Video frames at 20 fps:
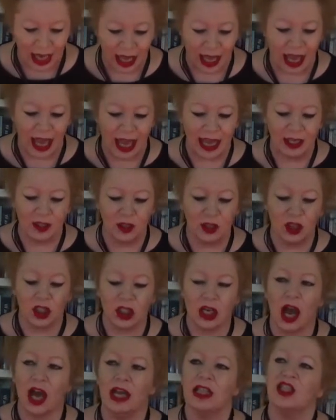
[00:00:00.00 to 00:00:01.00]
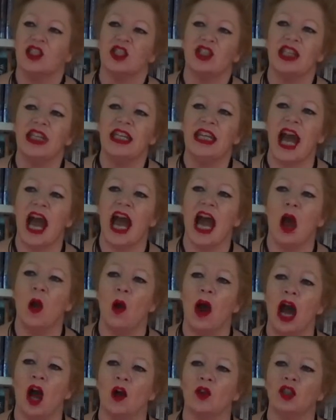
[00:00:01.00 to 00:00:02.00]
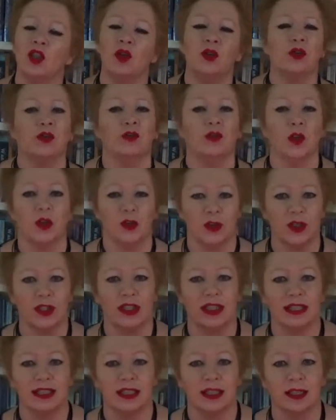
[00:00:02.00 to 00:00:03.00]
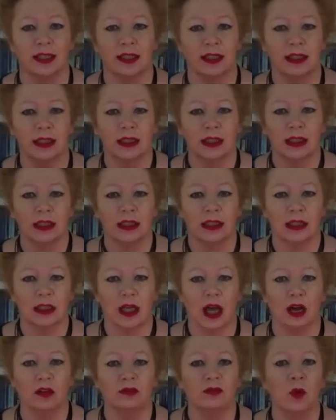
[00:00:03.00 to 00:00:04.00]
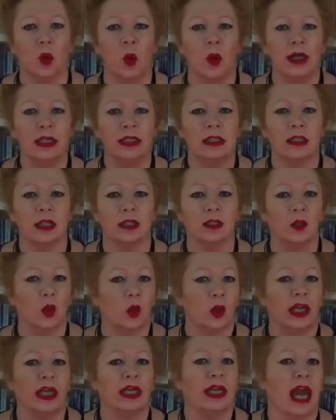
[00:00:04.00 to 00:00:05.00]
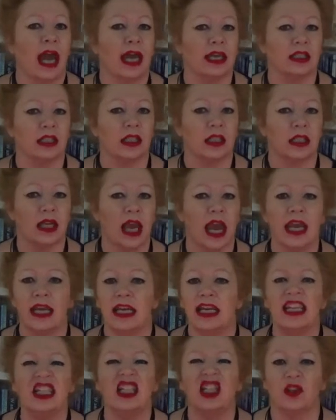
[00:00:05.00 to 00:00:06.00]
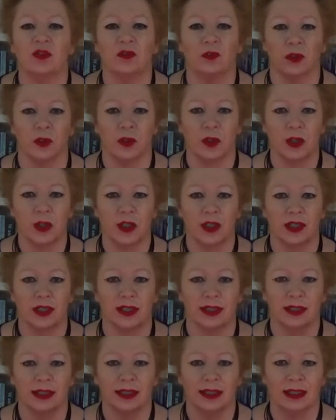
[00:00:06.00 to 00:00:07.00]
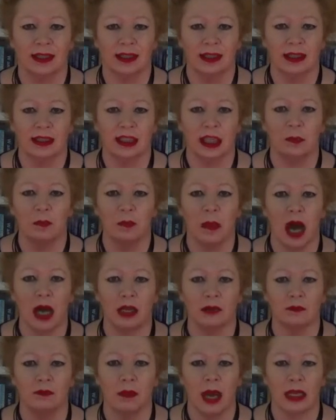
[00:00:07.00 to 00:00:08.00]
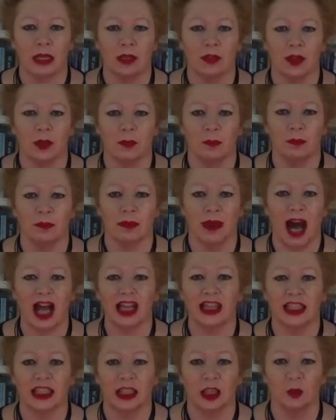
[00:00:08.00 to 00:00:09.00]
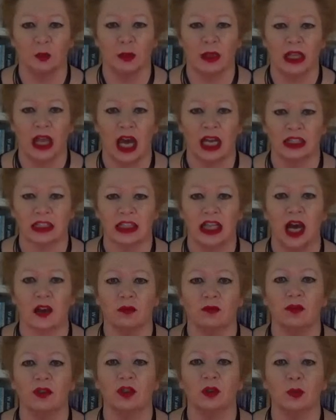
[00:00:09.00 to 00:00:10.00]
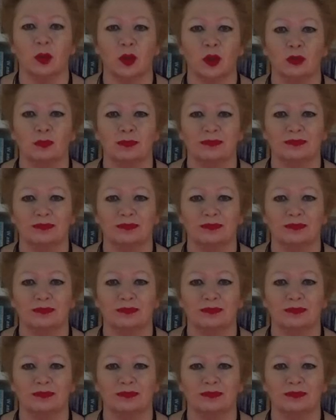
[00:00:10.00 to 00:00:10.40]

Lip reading: And I see how our universities avoid looking at any difference that might make them a little bit uncomfortable.